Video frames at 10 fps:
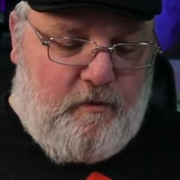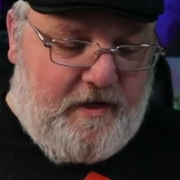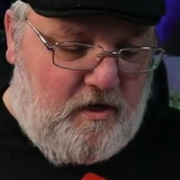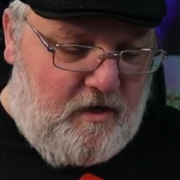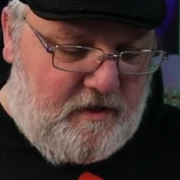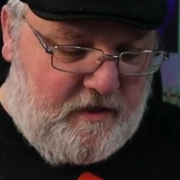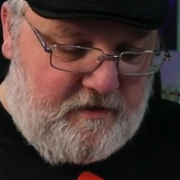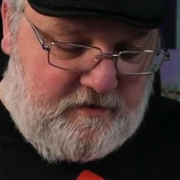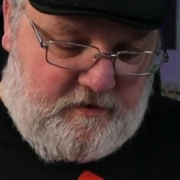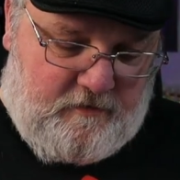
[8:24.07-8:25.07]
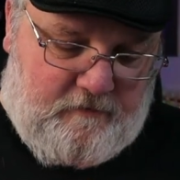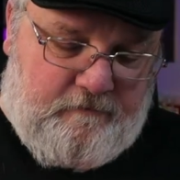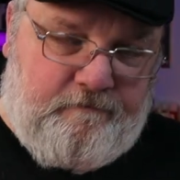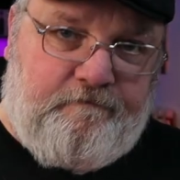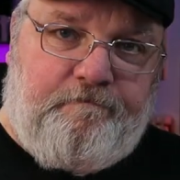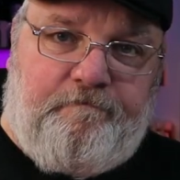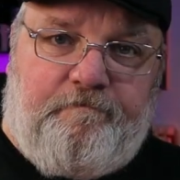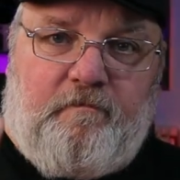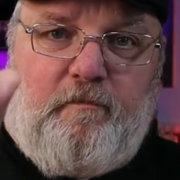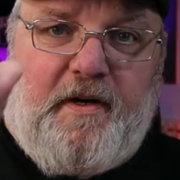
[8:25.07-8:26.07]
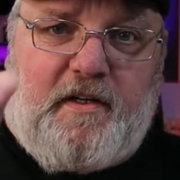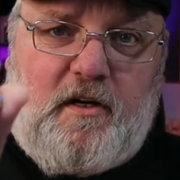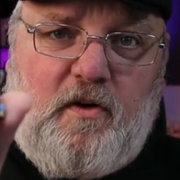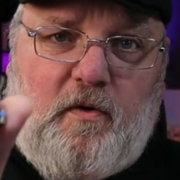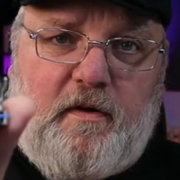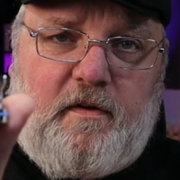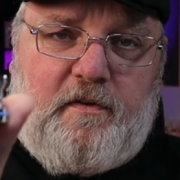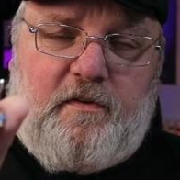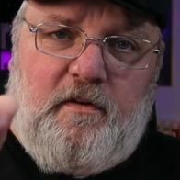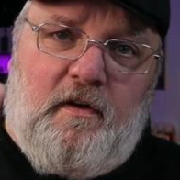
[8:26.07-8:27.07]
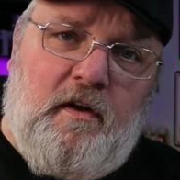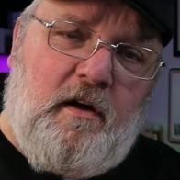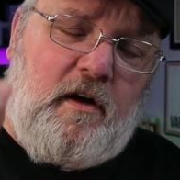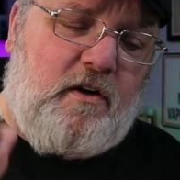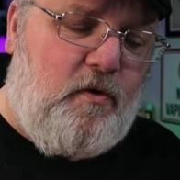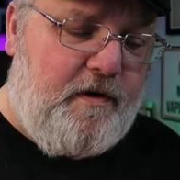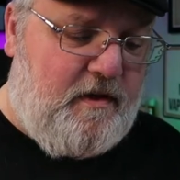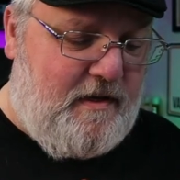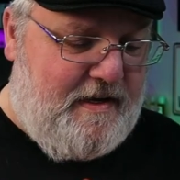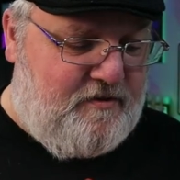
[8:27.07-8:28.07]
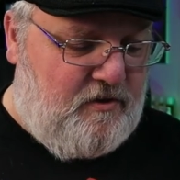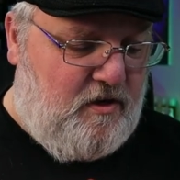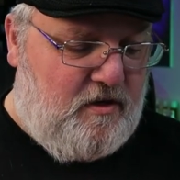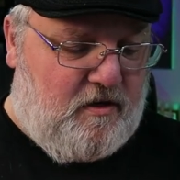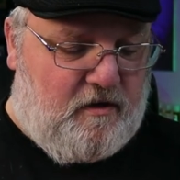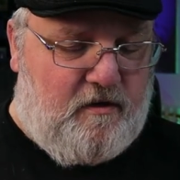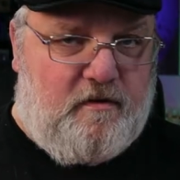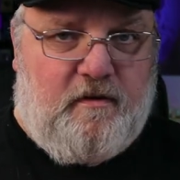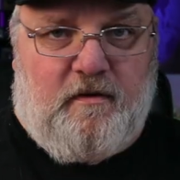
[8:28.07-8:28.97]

Regardless, bigger coils are going to last longer